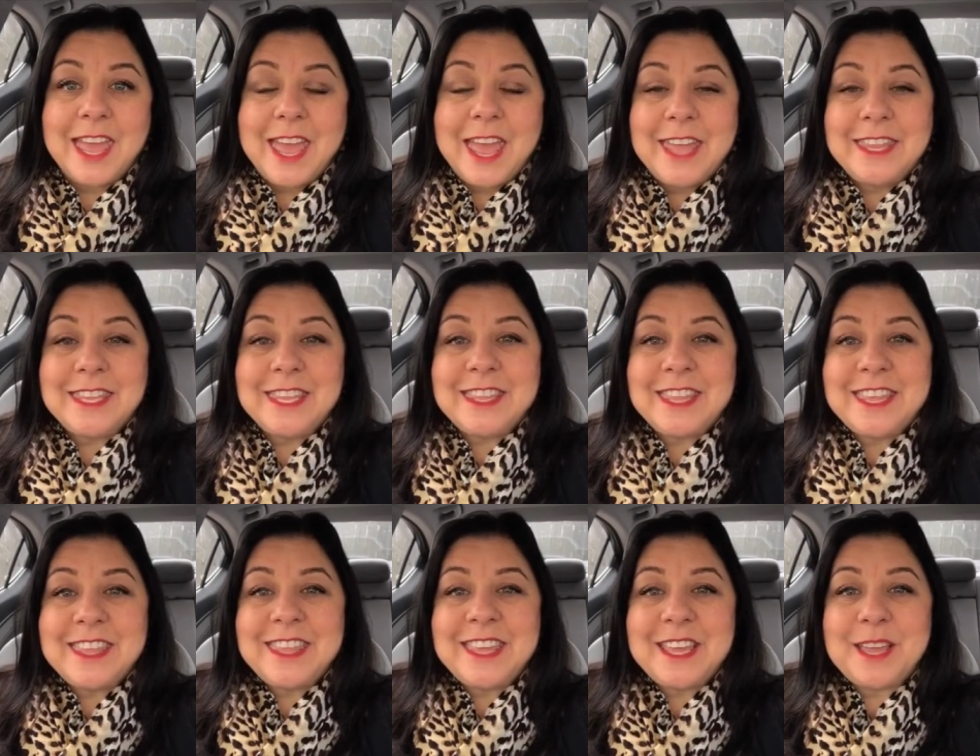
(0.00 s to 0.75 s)
And then
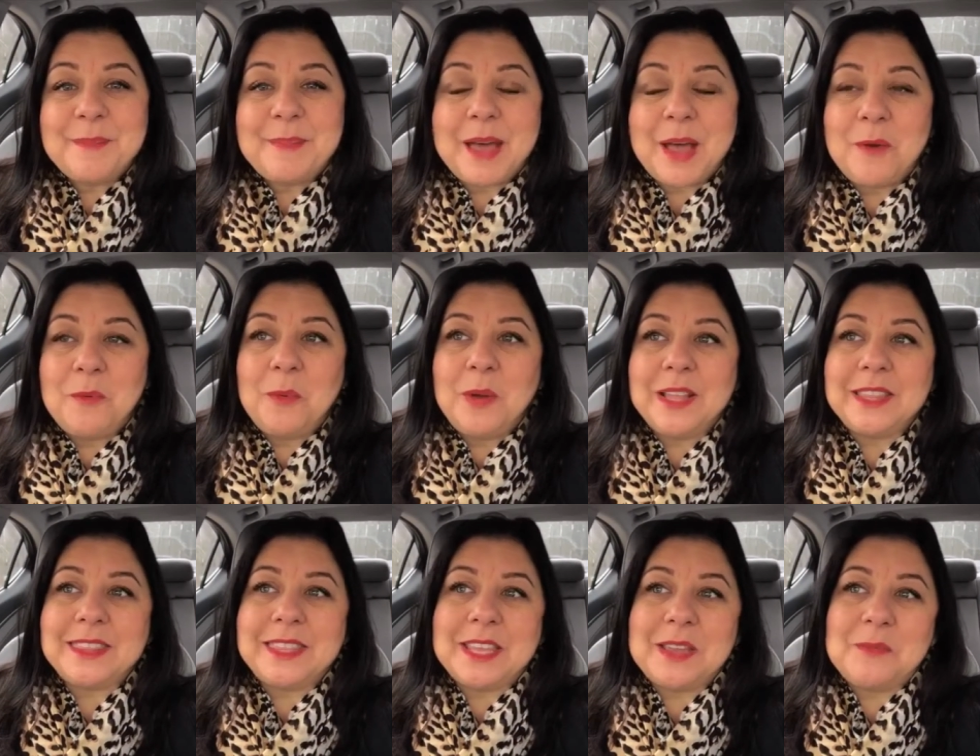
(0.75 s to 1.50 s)
they think about
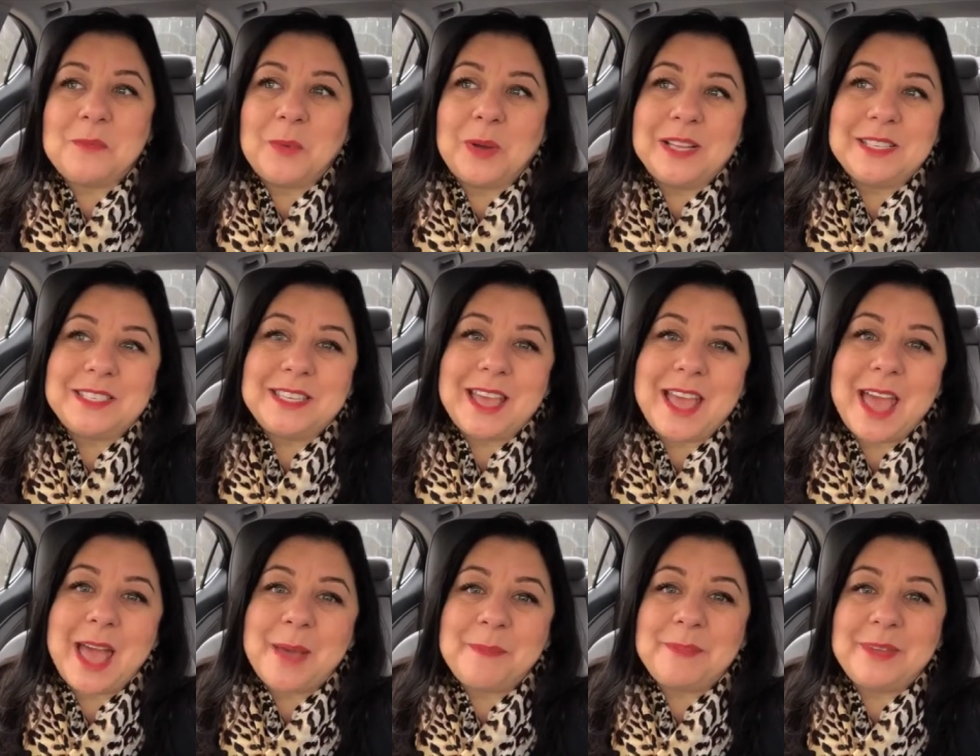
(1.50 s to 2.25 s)
what they want to
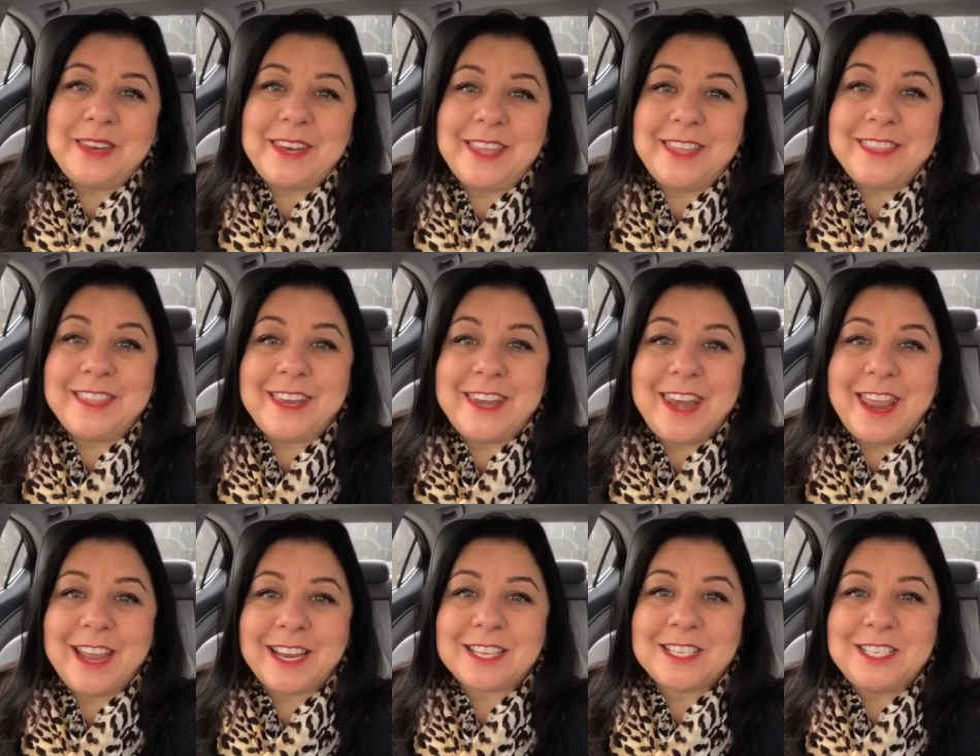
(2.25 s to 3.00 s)
happen in the
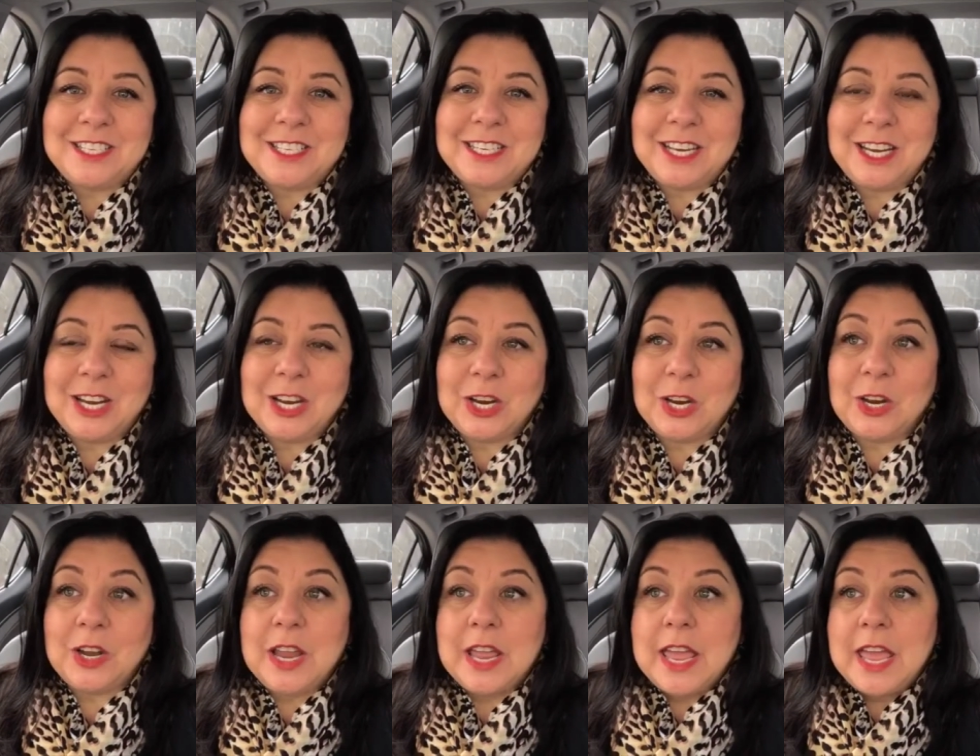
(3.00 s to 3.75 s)
next
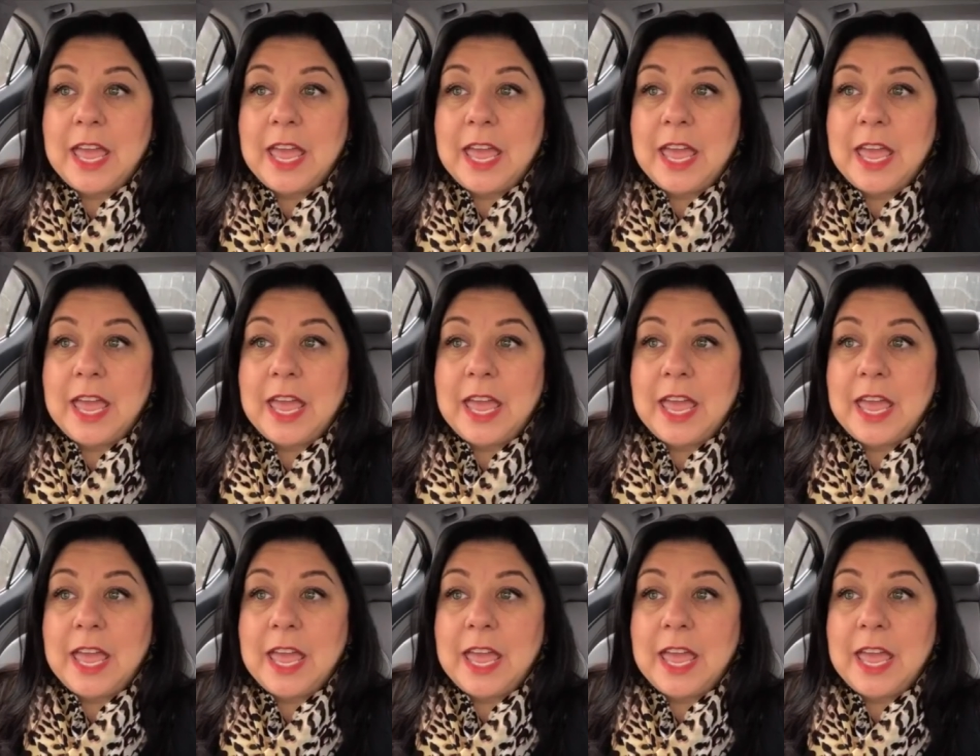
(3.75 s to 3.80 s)
year